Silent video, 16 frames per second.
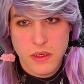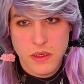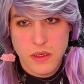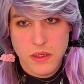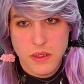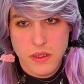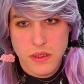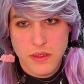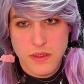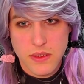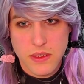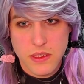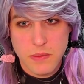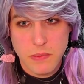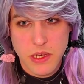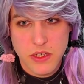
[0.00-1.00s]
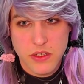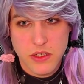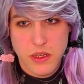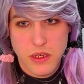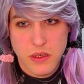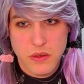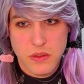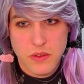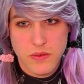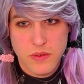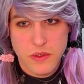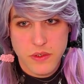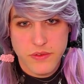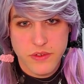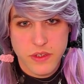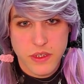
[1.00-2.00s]
This is especially useful
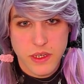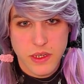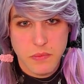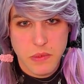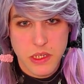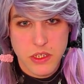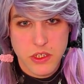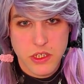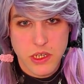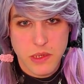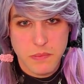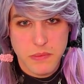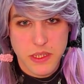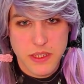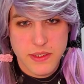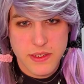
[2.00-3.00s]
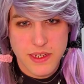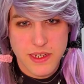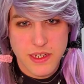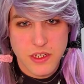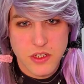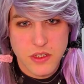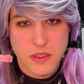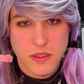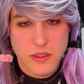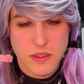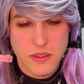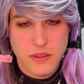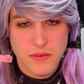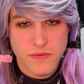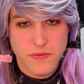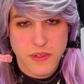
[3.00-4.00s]
for naming jump destinations.
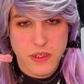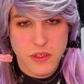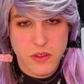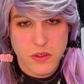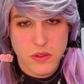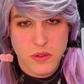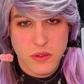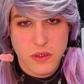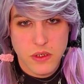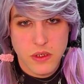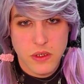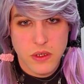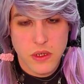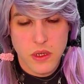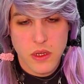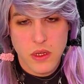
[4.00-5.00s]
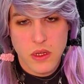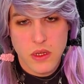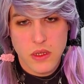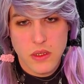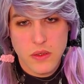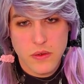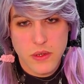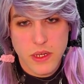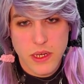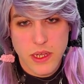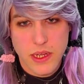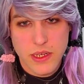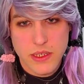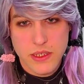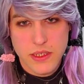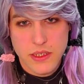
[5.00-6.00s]
Finish. You can add,
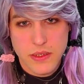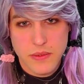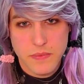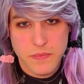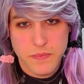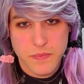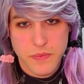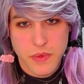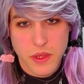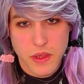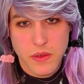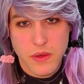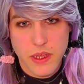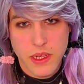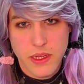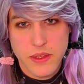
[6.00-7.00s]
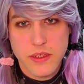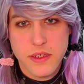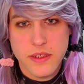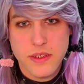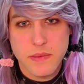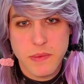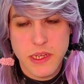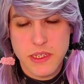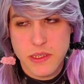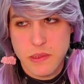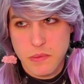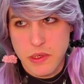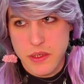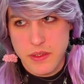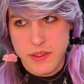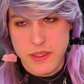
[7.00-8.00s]
oh yeah, this is amazing
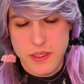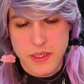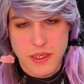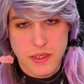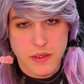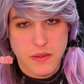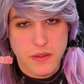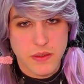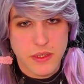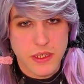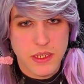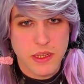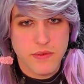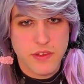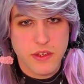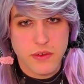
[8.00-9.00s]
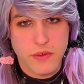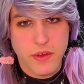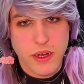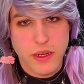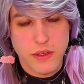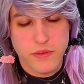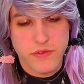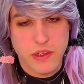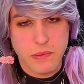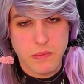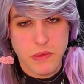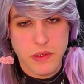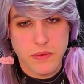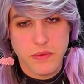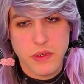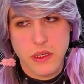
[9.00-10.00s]
because it, I don't know, it gives you a relative number,
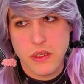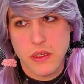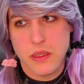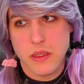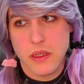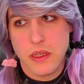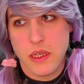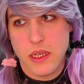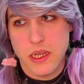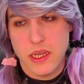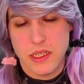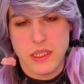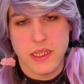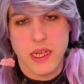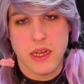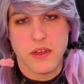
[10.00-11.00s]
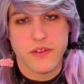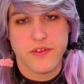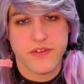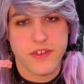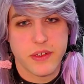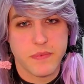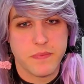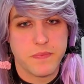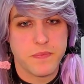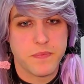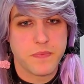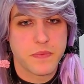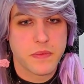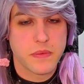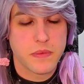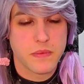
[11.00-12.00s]
right? Instead of,
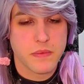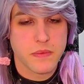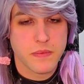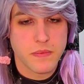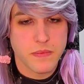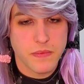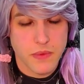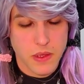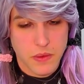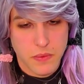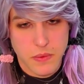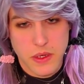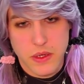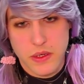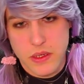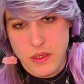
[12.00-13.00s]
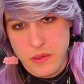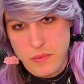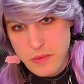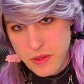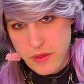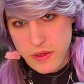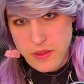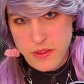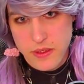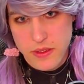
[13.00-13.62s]
we're gonna come to this.